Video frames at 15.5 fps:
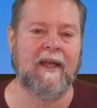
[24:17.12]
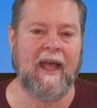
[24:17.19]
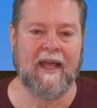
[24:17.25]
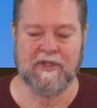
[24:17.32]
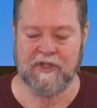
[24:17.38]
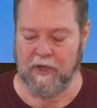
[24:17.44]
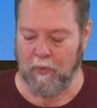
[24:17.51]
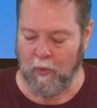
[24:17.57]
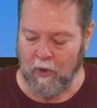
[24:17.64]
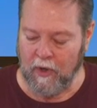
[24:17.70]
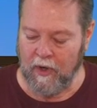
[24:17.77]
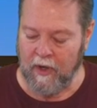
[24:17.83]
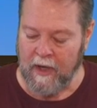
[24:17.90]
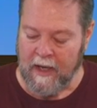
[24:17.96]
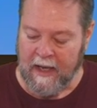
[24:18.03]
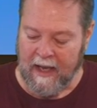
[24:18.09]
As it
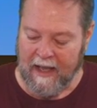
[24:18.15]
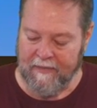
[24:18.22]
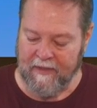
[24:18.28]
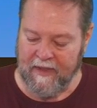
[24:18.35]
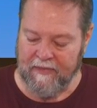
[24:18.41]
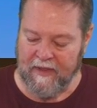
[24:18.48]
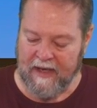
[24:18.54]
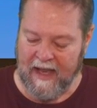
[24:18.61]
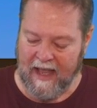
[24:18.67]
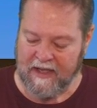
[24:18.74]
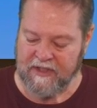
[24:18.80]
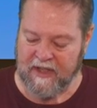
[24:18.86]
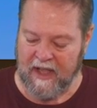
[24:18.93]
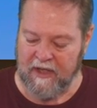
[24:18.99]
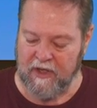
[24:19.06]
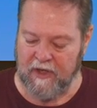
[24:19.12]
were. And then the
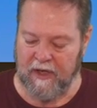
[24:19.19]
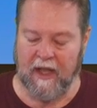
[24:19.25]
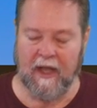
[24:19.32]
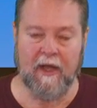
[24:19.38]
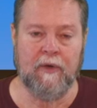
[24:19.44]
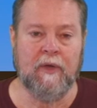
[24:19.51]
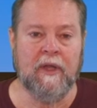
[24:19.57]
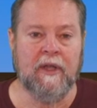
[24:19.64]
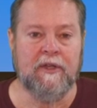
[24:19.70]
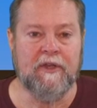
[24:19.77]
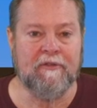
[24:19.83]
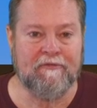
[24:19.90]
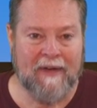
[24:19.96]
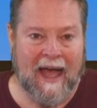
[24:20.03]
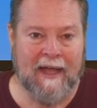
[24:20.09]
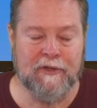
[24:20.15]
next thing you know, you
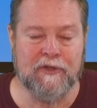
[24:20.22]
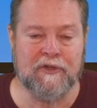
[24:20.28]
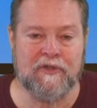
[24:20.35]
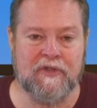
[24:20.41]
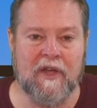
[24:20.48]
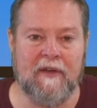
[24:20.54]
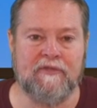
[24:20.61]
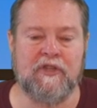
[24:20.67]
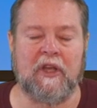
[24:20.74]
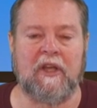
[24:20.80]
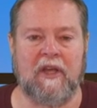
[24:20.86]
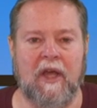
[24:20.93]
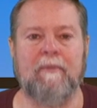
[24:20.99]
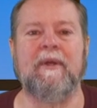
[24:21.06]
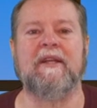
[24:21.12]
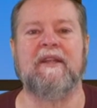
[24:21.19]
find yourself
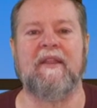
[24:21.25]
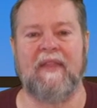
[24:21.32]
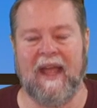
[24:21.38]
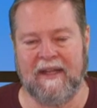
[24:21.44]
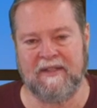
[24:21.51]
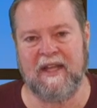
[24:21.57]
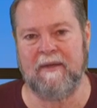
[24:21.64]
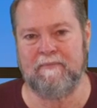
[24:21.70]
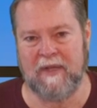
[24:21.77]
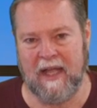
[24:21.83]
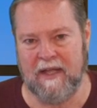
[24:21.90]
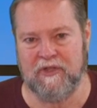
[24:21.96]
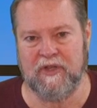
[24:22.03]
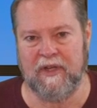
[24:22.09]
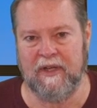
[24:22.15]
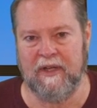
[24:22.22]
succumbing to that
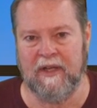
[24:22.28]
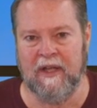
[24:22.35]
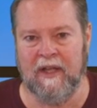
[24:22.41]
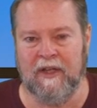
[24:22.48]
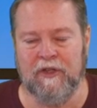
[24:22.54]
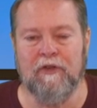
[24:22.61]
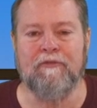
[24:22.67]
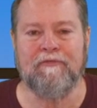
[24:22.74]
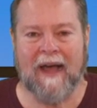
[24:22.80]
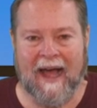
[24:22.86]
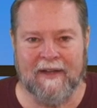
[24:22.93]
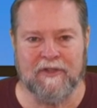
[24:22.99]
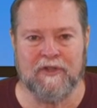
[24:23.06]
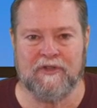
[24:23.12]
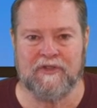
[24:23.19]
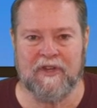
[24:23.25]
temptation you
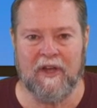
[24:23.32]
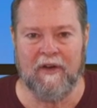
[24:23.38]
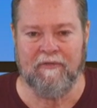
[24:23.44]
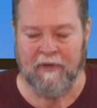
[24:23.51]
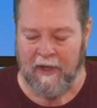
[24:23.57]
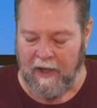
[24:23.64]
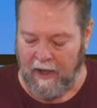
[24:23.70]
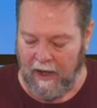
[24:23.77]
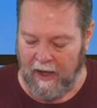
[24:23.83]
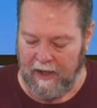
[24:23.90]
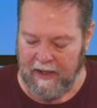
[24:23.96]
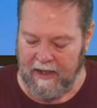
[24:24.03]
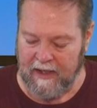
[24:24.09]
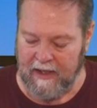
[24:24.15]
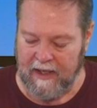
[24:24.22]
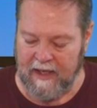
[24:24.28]
find yourself uh,
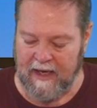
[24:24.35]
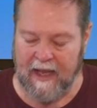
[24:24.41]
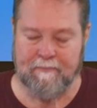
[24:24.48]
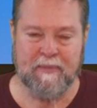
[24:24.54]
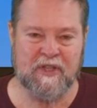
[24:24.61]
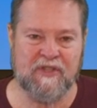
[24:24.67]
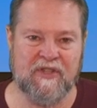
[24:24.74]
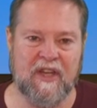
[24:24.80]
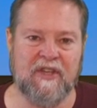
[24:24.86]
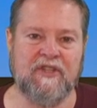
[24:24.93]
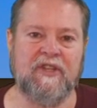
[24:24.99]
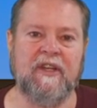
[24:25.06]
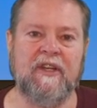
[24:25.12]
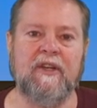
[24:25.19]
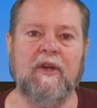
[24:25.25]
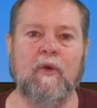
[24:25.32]
in, in a
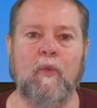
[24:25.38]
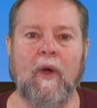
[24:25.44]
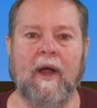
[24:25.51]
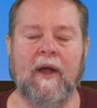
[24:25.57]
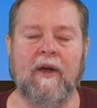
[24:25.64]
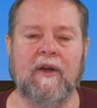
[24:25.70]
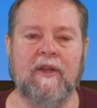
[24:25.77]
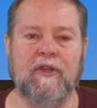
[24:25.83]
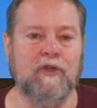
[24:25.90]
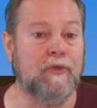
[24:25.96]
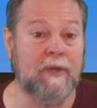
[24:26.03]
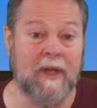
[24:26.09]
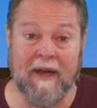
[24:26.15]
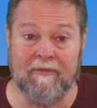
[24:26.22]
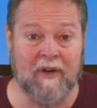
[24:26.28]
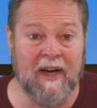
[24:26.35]
position where you
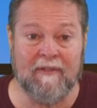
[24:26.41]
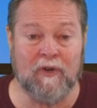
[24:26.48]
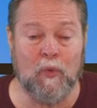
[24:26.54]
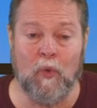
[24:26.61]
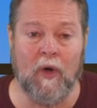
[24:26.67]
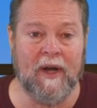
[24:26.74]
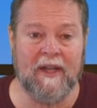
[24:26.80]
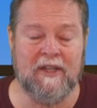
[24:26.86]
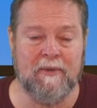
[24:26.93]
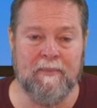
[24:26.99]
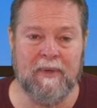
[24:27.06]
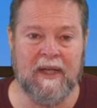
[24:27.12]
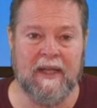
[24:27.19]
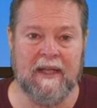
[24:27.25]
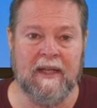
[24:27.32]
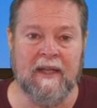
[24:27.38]
never ever wanted to
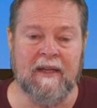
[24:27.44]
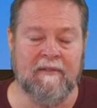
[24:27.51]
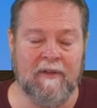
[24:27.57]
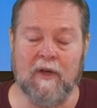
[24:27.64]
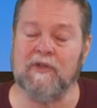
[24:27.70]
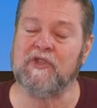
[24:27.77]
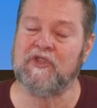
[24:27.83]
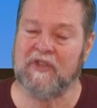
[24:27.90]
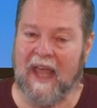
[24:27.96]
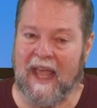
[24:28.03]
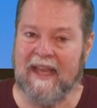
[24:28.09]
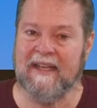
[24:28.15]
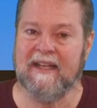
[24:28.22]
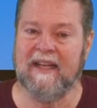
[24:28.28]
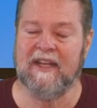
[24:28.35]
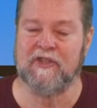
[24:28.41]
be. Folks,
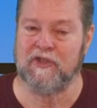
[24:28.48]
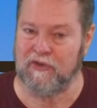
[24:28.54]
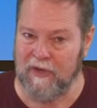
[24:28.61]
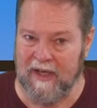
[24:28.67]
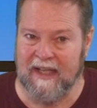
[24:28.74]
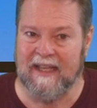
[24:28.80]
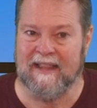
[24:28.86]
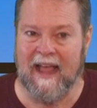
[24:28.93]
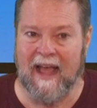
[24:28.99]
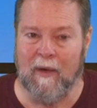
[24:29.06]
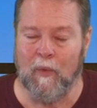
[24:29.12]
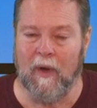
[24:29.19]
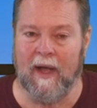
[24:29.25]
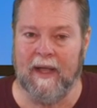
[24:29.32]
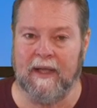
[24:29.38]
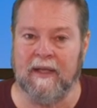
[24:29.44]
Satan is tricky that
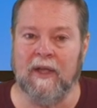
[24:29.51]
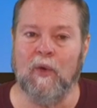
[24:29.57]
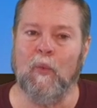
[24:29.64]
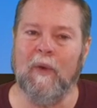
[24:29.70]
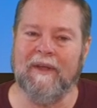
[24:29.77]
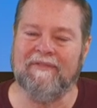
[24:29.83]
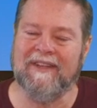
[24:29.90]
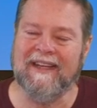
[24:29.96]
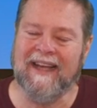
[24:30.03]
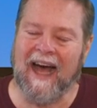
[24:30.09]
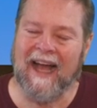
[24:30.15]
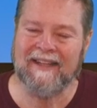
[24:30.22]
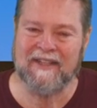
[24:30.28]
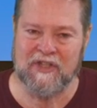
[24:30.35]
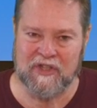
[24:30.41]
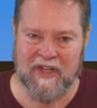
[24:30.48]
way. We've
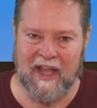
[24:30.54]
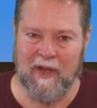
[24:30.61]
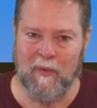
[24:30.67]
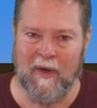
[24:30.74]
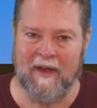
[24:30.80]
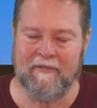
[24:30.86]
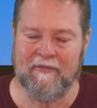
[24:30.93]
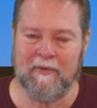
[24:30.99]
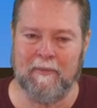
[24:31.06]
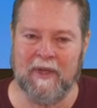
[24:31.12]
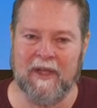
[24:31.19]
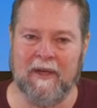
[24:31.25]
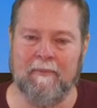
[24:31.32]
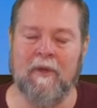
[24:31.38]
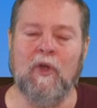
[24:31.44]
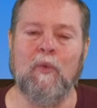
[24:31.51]
got to stay away from
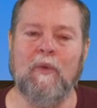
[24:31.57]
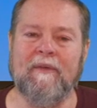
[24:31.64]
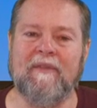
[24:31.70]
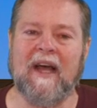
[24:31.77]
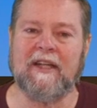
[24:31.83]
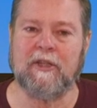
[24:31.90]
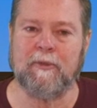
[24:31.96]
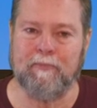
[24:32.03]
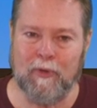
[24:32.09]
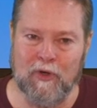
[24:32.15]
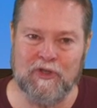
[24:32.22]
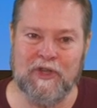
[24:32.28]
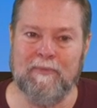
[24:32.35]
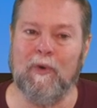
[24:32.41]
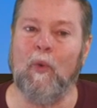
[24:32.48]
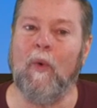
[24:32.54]
him. We've got to
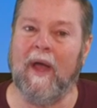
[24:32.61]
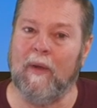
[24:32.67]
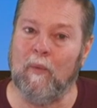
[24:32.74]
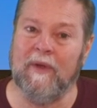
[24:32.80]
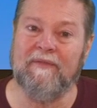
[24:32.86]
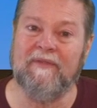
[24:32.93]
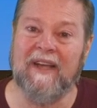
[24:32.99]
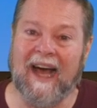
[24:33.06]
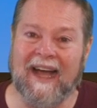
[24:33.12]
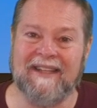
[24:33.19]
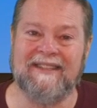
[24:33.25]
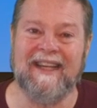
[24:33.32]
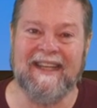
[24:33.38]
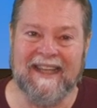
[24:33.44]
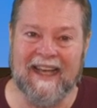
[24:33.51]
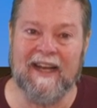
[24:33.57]
push him away. We've got
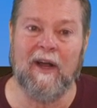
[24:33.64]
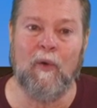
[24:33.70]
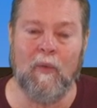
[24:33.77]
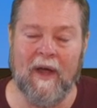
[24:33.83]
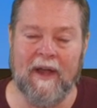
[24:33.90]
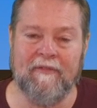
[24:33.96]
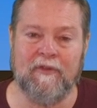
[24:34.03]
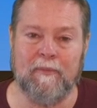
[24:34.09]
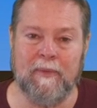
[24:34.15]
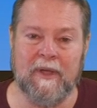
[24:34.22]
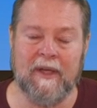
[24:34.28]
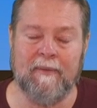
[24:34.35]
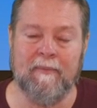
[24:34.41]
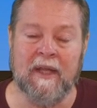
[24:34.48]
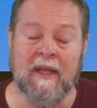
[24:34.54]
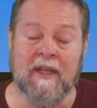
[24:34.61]
to get away from
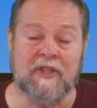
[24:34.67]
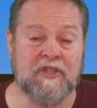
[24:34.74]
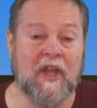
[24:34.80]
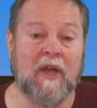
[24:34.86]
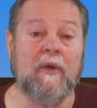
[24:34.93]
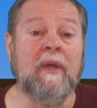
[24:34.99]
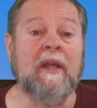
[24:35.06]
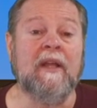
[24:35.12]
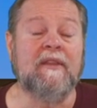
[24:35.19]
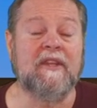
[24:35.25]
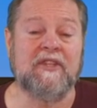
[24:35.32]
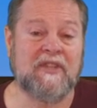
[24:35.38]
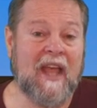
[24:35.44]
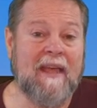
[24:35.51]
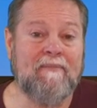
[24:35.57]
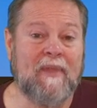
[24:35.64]
him. So the
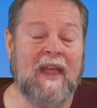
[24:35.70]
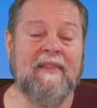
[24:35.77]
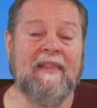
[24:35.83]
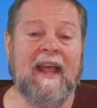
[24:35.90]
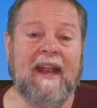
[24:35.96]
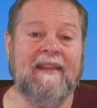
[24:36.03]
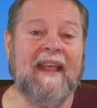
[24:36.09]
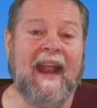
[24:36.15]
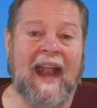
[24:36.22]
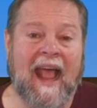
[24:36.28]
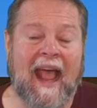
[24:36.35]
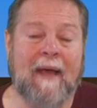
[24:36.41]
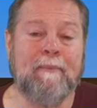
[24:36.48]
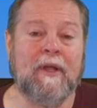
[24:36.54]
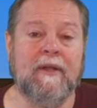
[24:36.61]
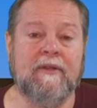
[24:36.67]
same thing that, that
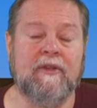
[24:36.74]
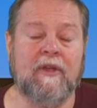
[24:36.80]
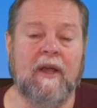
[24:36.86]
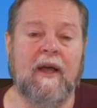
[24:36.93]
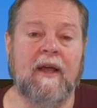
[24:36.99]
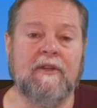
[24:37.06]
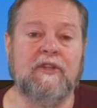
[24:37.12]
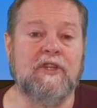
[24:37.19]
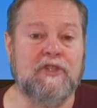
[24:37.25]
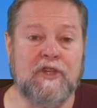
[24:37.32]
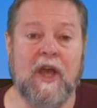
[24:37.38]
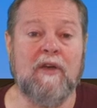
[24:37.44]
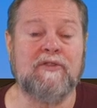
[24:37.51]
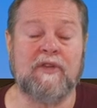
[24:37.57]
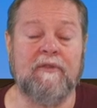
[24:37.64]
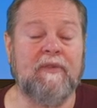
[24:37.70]
happened uh, to
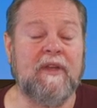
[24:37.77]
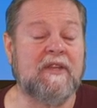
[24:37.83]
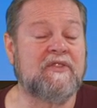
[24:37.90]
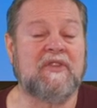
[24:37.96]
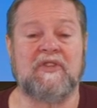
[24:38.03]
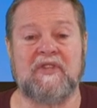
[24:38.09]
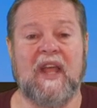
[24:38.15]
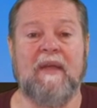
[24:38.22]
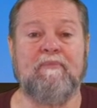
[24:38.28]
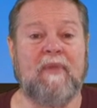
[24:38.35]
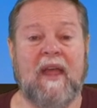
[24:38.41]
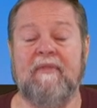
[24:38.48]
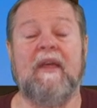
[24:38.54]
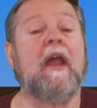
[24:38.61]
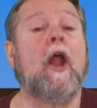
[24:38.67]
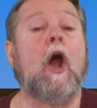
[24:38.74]
Joseph is the same
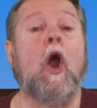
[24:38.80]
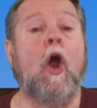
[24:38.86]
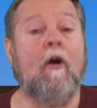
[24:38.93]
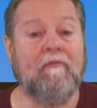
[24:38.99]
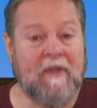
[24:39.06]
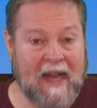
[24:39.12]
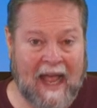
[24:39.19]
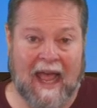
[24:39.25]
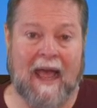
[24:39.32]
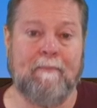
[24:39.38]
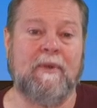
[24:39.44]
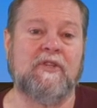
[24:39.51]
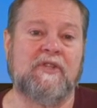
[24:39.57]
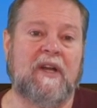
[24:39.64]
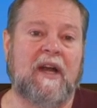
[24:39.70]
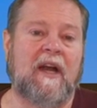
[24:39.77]
thing that often
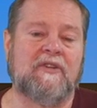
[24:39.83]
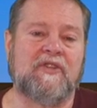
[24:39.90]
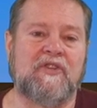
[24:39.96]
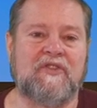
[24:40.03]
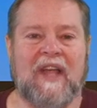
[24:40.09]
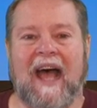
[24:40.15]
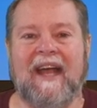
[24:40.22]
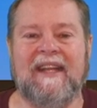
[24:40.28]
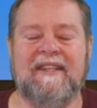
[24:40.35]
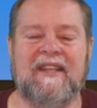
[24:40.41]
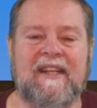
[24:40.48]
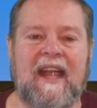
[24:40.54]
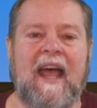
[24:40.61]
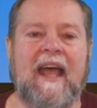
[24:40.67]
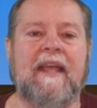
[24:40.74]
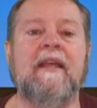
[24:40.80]
happens in our society
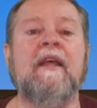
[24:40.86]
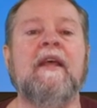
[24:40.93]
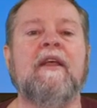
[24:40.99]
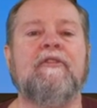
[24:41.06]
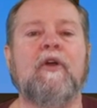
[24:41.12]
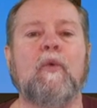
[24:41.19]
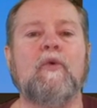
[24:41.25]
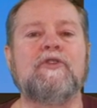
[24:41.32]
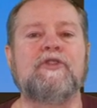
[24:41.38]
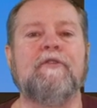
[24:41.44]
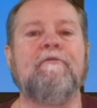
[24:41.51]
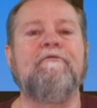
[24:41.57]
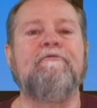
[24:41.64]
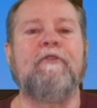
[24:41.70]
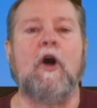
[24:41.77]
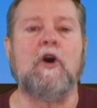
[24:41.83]
today. There were some
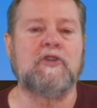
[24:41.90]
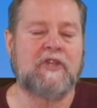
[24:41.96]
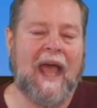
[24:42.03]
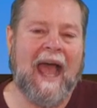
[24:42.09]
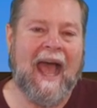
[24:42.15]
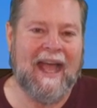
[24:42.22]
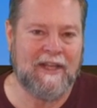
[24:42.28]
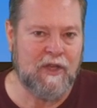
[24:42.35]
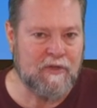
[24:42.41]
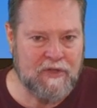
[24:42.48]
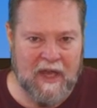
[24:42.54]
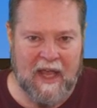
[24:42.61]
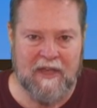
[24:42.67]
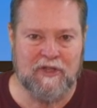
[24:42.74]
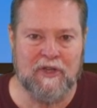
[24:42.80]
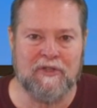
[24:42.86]
false
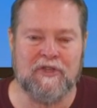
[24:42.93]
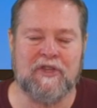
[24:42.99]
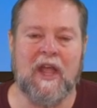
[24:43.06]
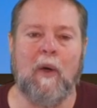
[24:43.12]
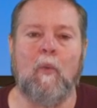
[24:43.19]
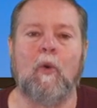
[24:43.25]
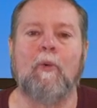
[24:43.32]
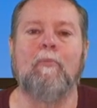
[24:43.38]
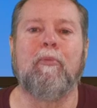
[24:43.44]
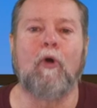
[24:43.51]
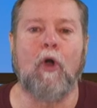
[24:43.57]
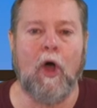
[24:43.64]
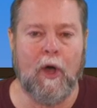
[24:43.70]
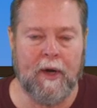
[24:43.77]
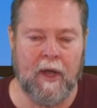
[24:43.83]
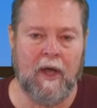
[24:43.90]
accusations that were
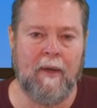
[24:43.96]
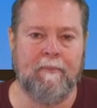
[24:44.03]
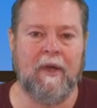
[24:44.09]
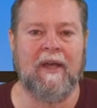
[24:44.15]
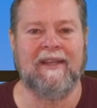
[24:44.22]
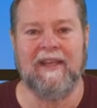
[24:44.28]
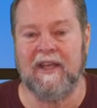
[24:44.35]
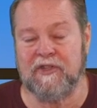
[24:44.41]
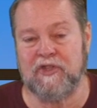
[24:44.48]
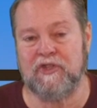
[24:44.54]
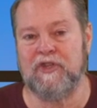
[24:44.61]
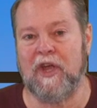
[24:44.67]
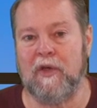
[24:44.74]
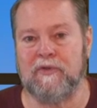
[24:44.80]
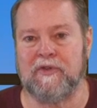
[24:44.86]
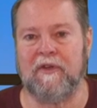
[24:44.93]
brought up against
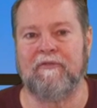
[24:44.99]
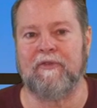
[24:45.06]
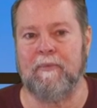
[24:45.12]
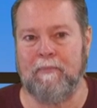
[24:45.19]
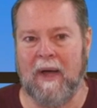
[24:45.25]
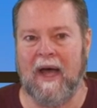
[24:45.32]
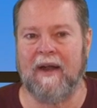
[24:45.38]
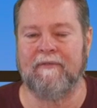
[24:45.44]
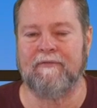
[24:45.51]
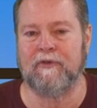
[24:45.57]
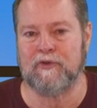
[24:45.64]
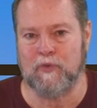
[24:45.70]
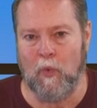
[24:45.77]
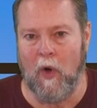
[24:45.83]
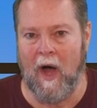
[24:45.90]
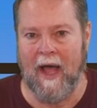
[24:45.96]
Joseph from
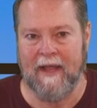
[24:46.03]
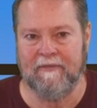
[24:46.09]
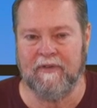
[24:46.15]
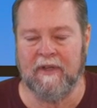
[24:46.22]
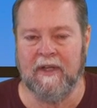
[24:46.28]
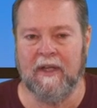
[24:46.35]
Potiphar's wife.